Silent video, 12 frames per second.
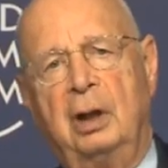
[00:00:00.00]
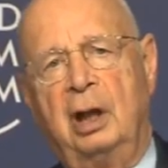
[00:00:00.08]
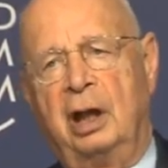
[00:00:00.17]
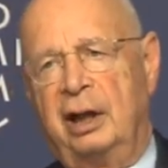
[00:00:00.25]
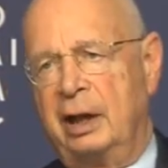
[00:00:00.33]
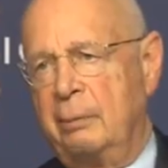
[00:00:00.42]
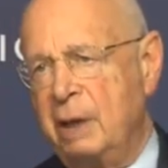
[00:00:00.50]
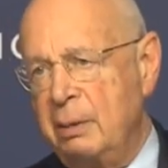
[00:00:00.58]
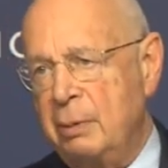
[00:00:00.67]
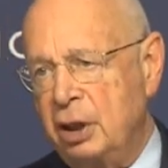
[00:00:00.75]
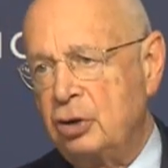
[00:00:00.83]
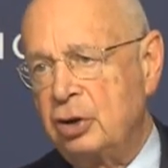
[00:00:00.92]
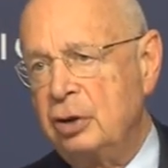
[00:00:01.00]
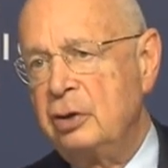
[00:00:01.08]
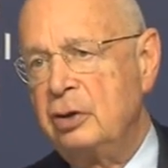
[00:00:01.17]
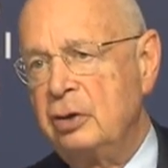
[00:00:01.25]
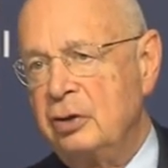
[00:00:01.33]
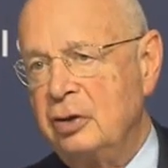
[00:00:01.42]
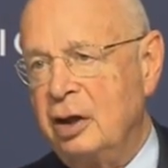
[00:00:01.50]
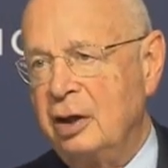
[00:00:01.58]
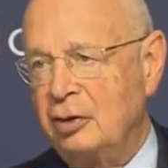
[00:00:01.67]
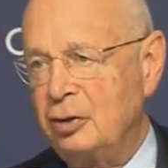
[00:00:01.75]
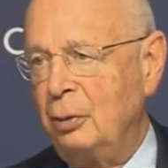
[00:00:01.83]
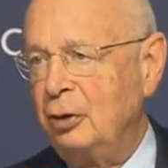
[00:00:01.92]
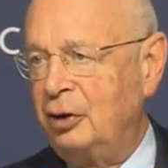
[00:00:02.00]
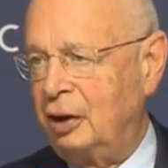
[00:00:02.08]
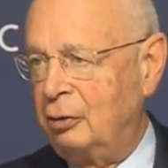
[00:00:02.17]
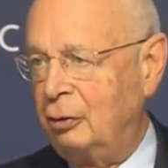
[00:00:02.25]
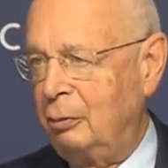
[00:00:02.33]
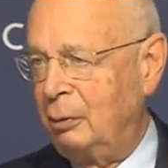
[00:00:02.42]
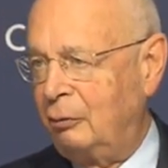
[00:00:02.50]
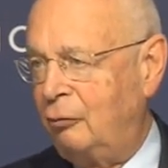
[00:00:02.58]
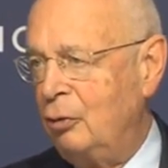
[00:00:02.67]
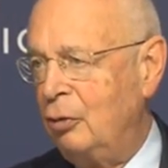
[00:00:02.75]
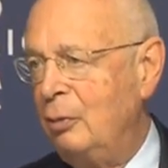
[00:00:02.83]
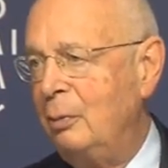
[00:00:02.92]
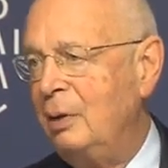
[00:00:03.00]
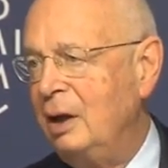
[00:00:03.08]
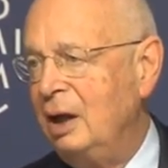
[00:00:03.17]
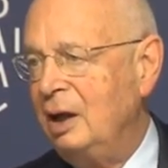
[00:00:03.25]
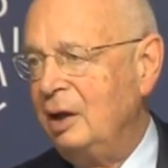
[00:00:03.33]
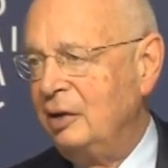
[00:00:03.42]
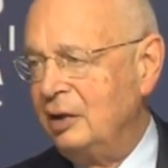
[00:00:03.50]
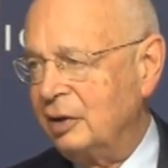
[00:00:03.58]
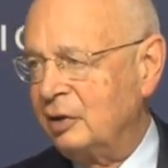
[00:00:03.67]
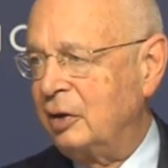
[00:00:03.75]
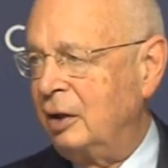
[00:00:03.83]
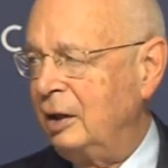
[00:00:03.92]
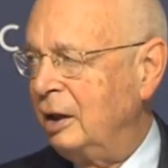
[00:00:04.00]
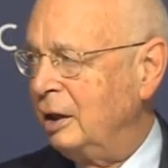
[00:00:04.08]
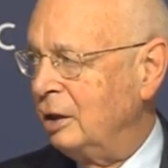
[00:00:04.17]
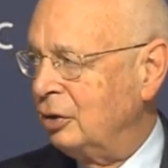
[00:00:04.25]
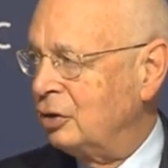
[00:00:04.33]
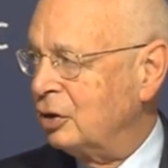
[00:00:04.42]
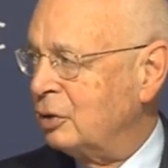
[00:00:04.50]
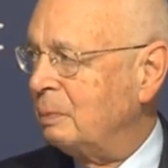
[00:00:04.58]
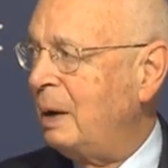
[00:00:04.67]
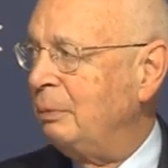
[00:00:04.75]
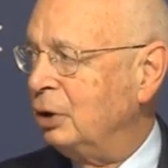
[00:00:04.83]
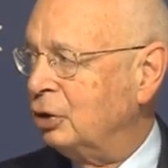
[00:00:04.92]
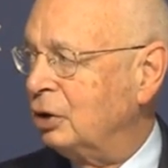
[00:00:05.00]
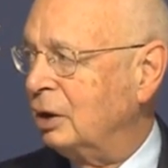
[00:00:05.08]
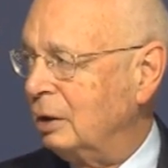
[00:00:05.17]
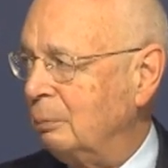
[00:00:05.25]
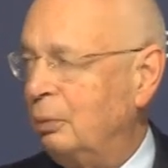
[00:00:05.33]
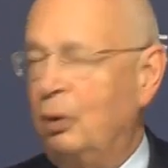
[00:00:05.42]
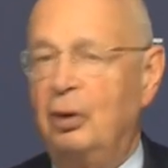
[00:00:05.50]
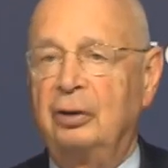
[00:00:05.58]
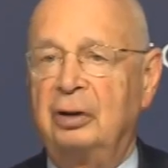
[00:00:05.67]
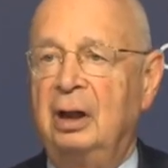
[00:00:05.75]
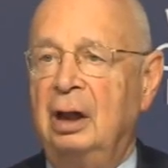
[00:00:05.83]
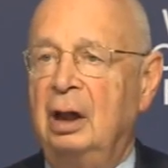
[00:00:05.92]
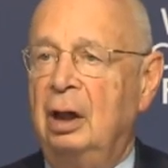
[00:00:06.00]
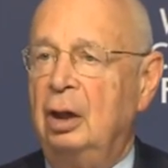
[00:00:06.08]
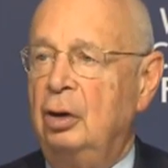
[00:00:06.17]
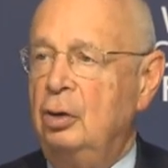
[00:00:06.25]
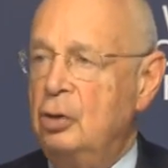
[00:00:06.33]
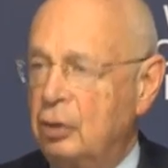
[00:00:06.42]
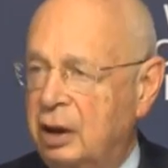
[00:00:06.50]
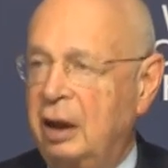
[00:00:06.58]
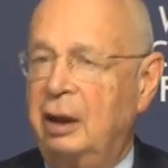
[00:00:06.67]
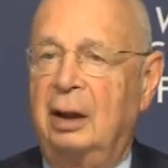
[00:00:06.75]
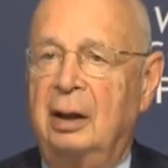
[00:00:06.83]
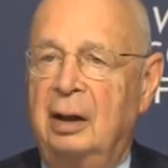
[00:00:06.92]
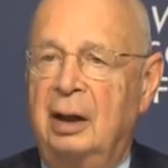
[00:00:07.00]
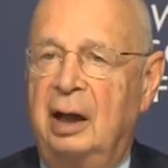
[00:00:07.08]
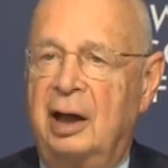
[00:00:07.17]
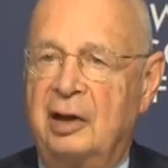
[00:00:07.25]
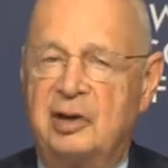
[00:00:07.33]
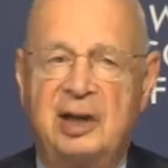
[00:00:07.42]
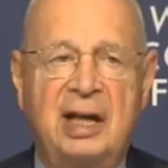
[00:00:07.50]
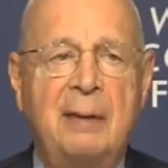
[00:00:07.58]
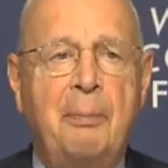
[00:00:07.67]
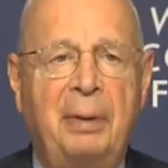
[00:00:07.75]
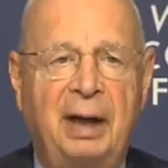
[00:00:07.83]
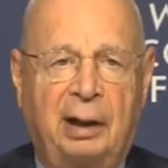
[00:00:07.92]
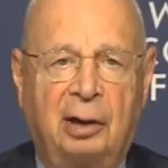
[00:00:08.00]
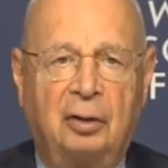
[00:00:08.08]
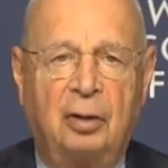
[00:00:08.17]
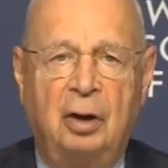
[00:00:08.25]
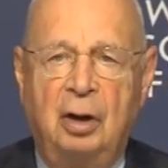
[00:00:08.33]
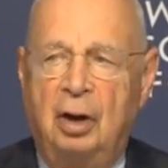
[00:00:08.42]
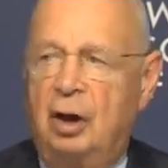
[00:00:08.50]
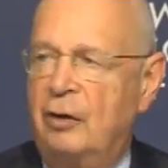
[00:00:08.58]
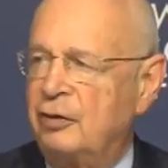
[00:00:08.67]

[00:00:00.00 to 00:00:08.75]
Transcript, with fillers: I say all that because uh, when they send you to school and all that in our society, which is so free,